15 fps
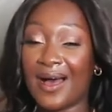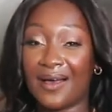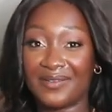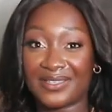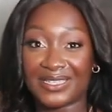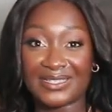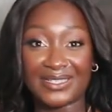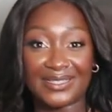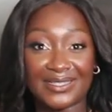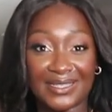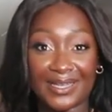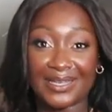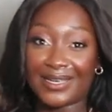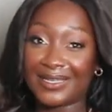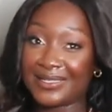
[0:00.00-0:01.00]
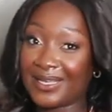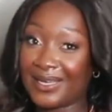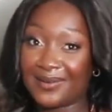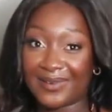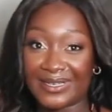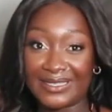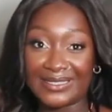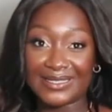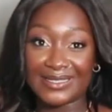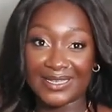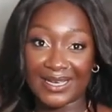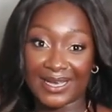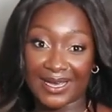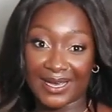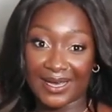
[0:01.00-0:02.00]
I'm just in case anyone is
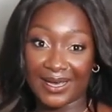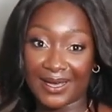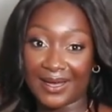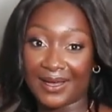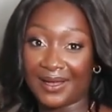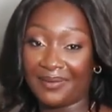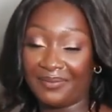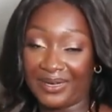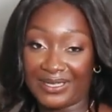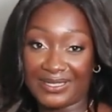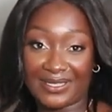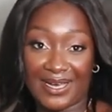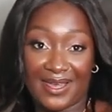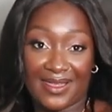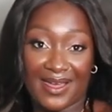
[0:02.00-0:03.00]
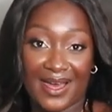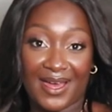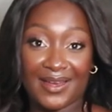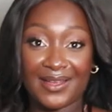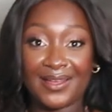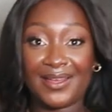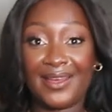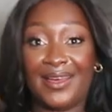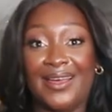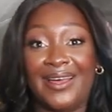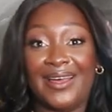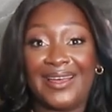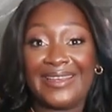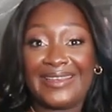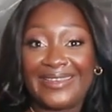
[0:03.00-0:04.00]
digging it. Uh, but aside that,
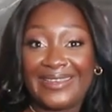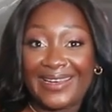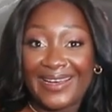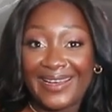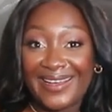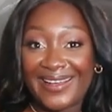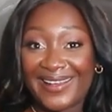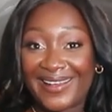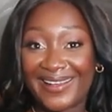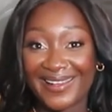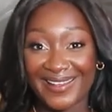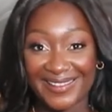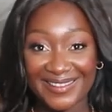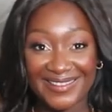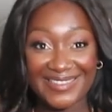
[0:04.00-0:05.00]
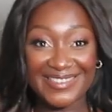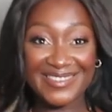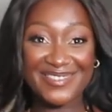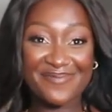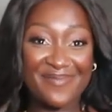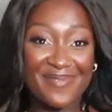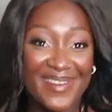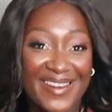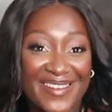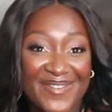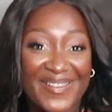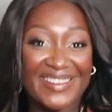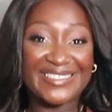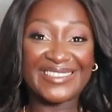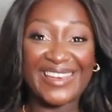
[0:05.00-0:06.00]
yeah, this is pretty
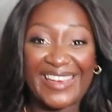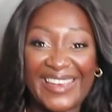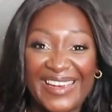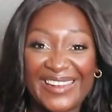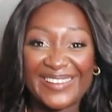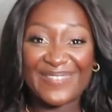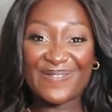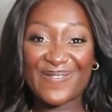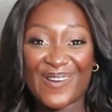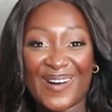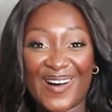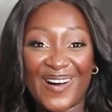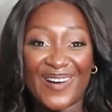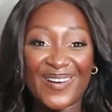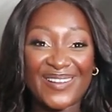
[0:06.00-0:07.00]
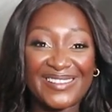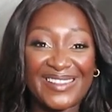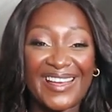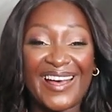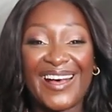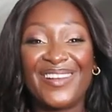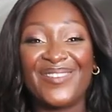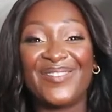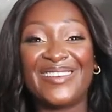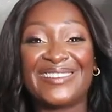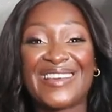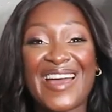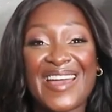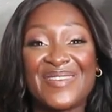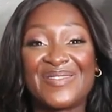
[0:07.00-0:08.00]
much it for all the outfits.
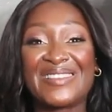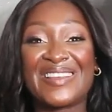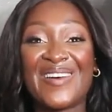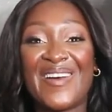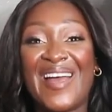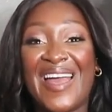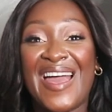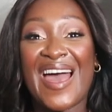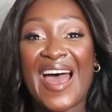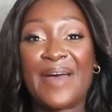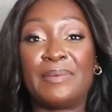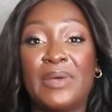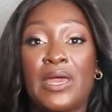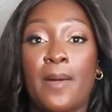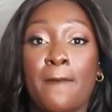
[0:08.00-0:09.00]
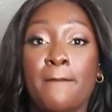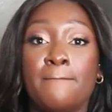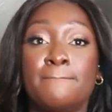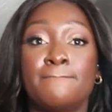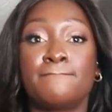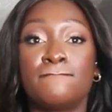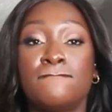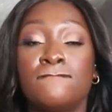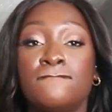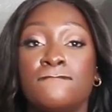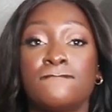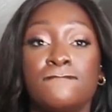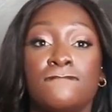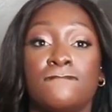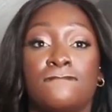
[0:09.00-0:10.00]
I am so happy. Mm, mm,
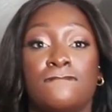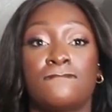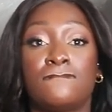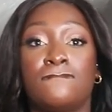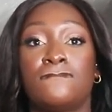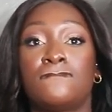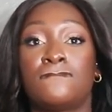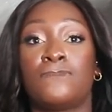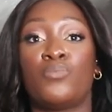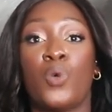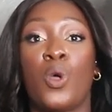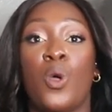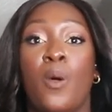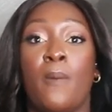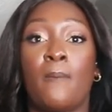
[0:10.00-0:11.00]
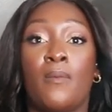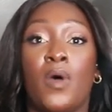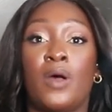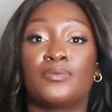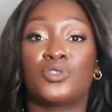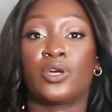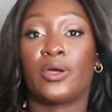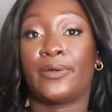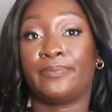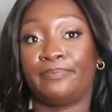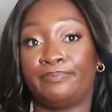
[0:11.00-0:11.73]
mm, mm, mm. I'm sorry.